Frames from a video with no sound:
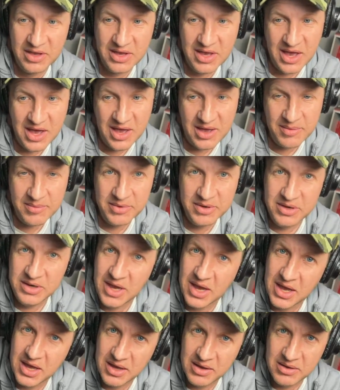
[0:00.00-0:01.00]

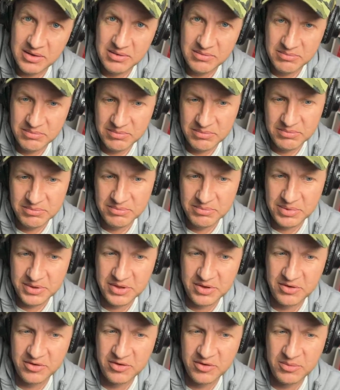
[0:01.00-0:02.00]
But
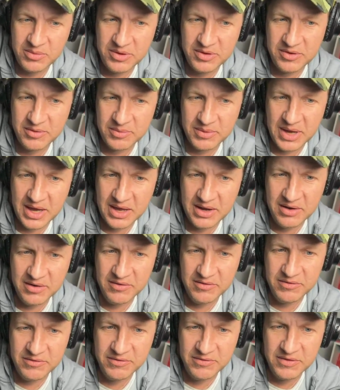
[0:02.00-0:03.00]
there should be some kind
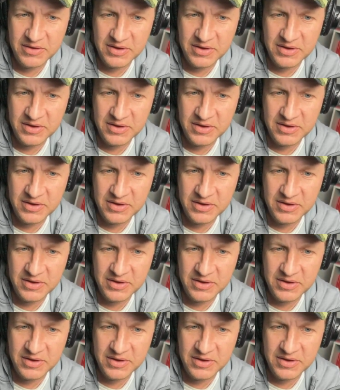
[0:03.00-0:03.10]
of